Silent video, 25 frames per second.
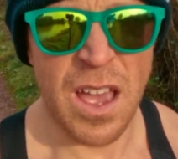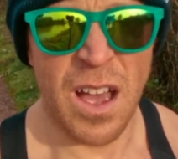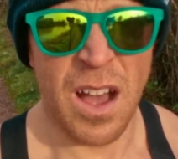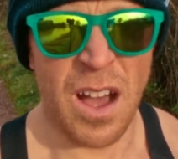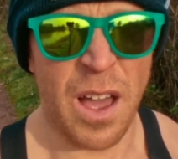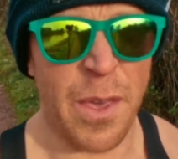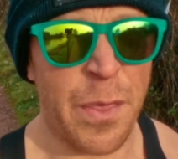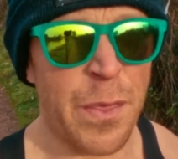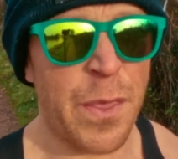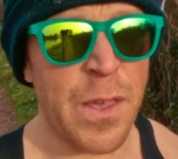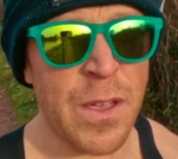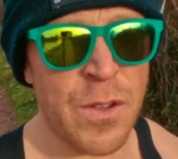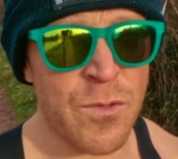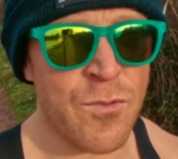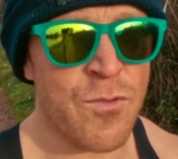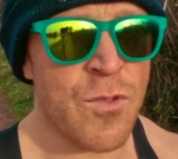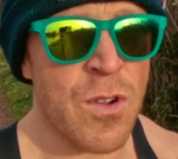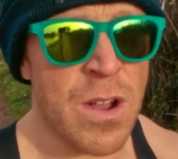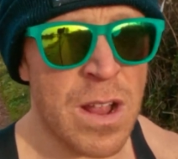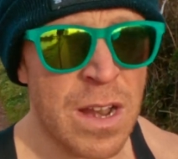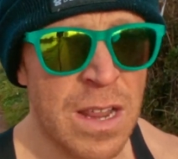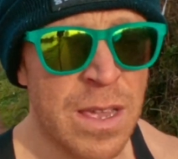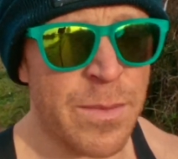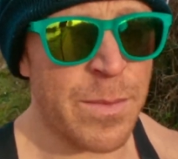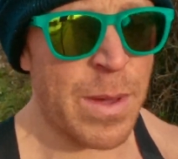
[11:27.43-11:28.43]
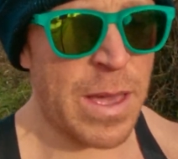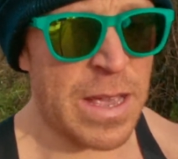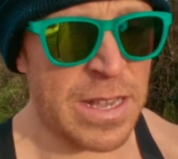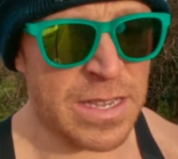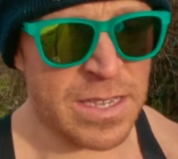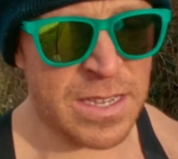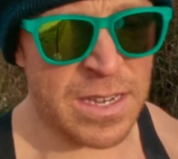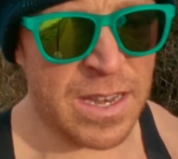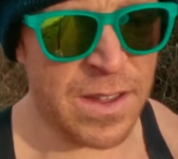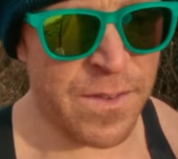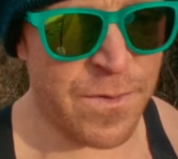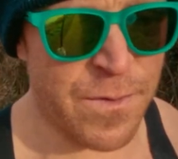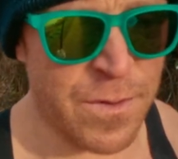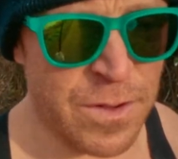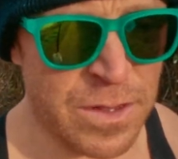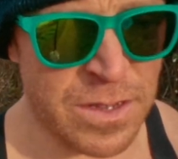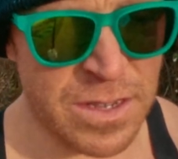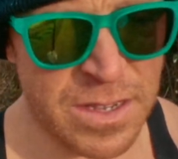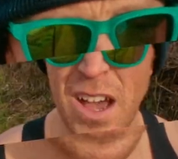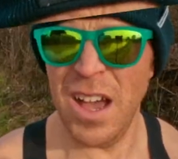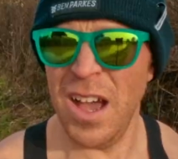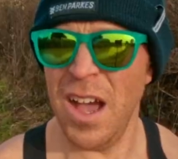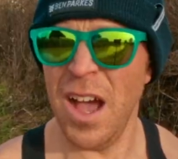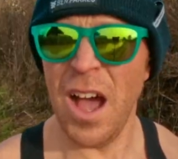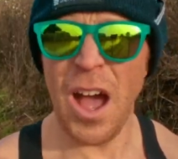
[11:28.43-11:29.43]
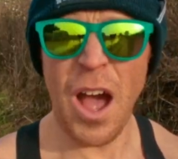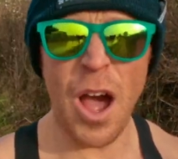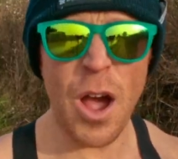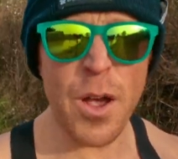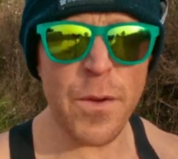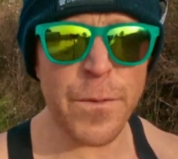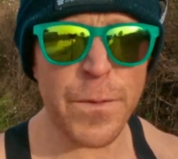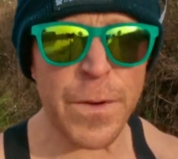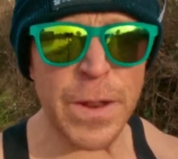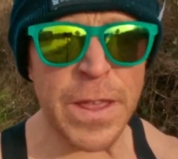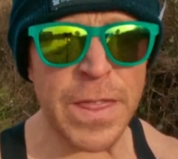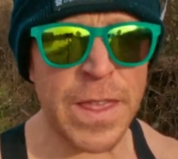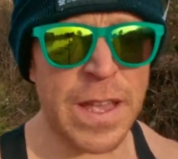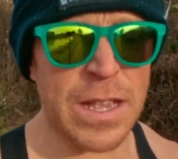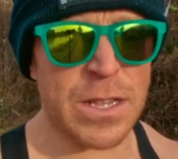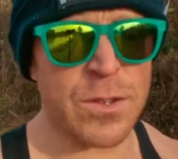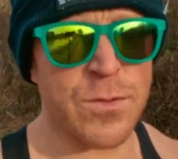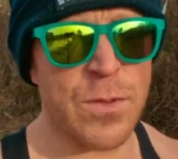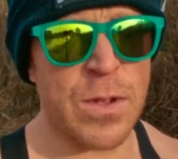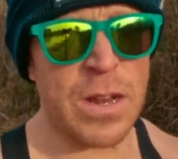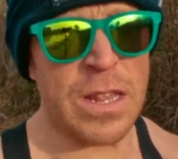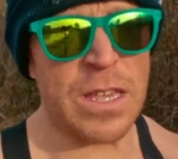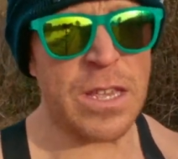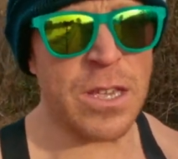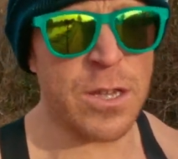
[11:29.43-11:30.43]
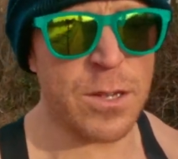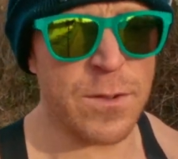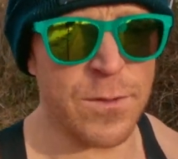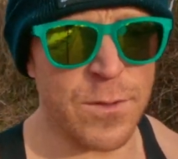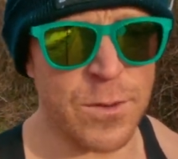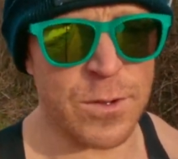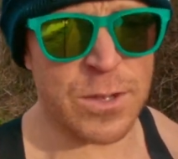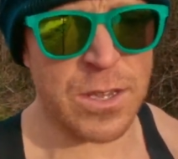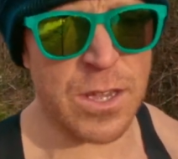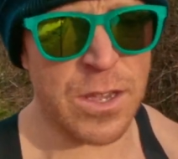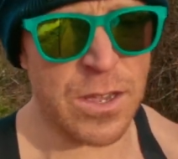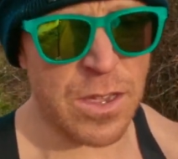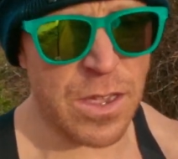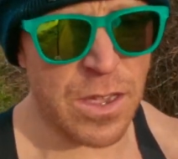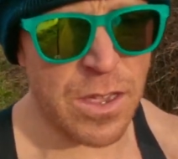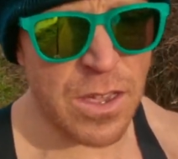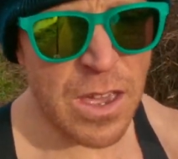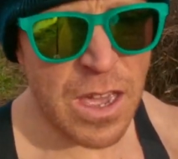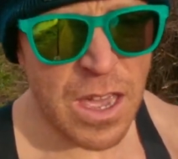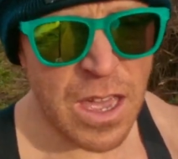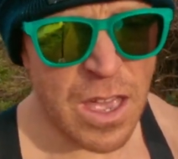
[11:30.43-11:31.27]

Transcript: I think really makes a difference. Hopefully that's really useful to you.